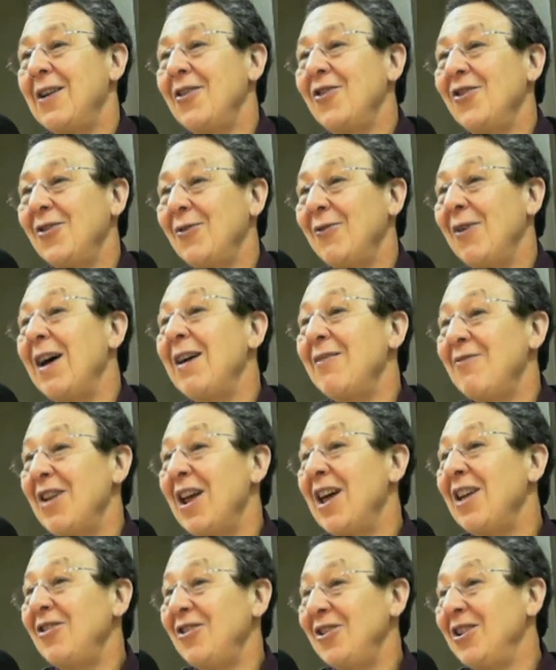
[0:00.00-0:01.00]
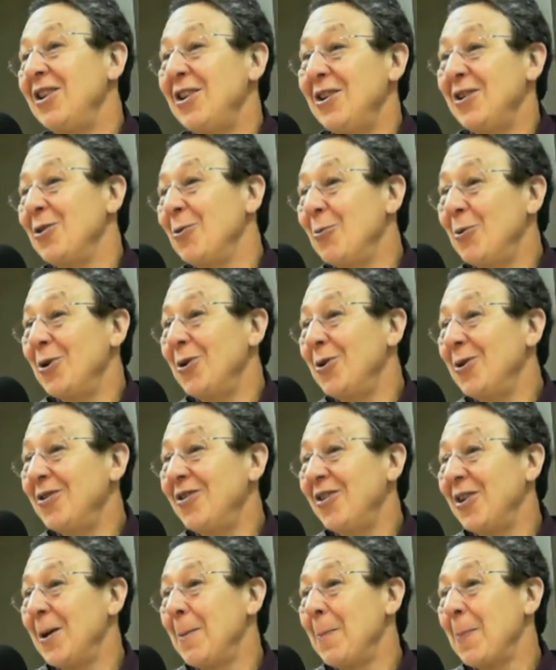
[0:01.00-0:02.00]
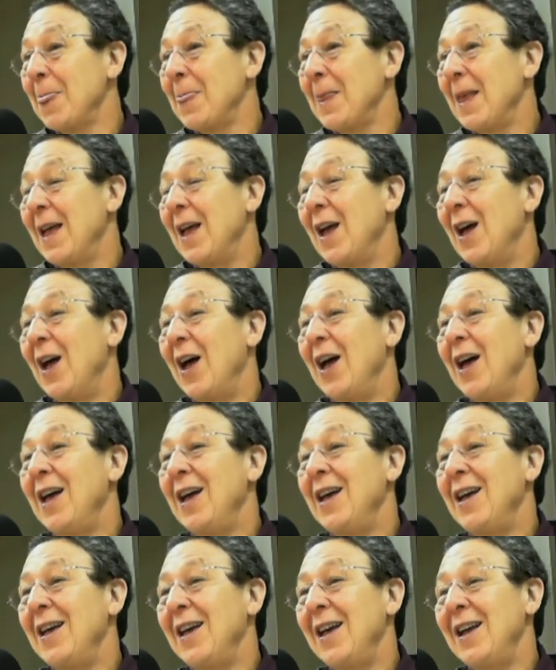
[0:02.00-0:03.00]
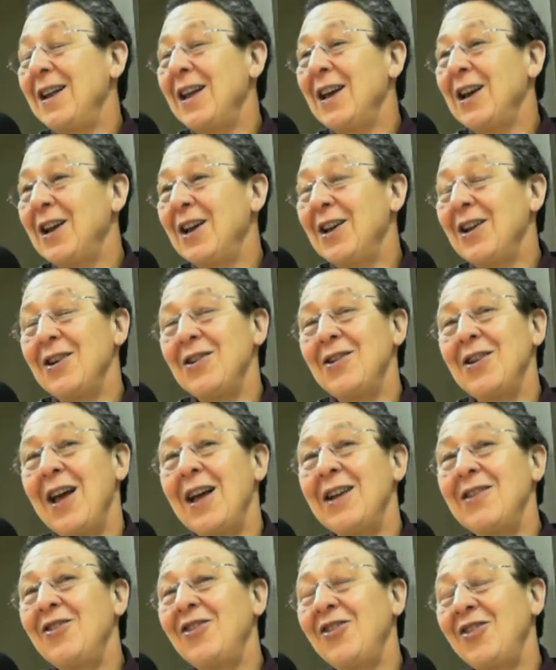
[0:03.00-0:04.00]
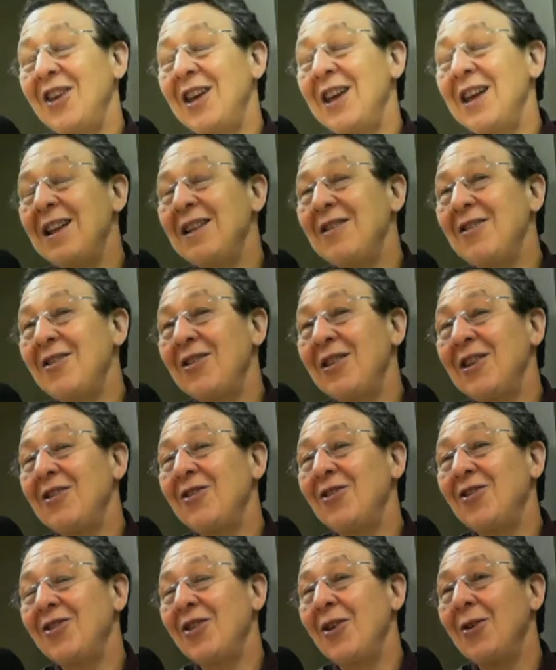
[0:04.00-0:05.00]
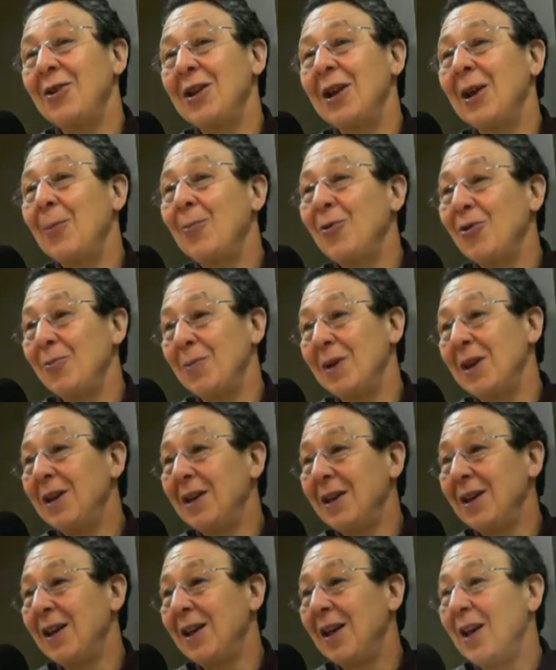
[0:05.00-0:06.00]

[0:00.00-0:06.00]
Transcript: survive nicely in the world, and I can understand things so it helps me.